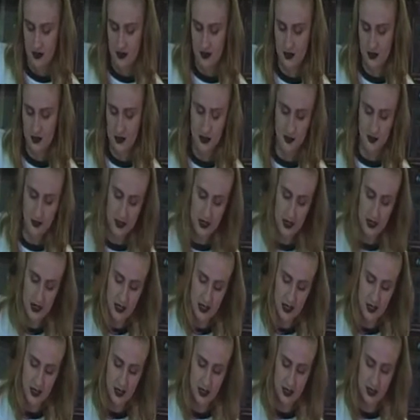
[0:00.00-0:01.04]
it's going to be
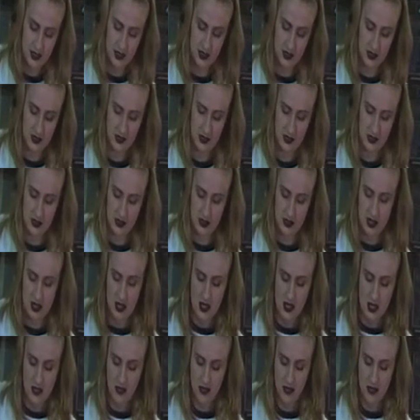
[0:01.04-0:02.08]

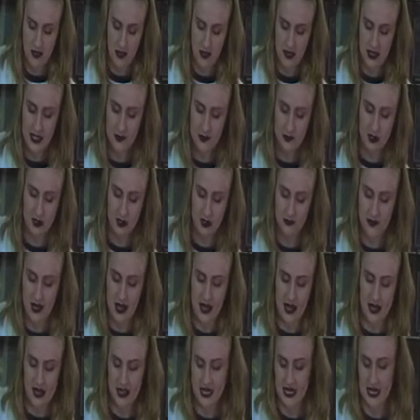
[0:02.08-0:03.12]
the themes of
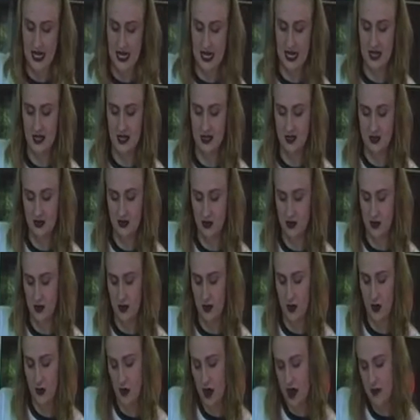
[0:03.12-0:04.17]
our cake. It's going
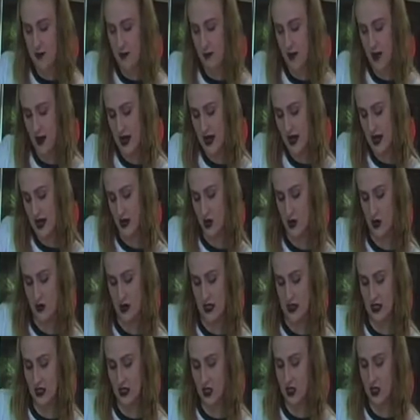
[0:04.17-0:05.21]
to be white, brown and
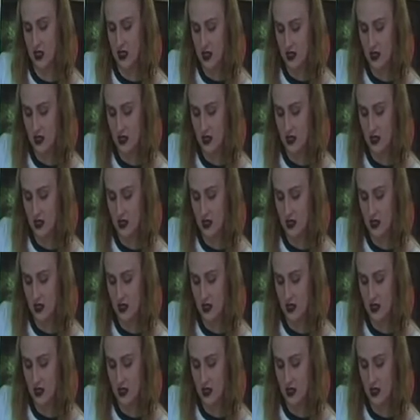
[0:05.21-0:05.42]
orange.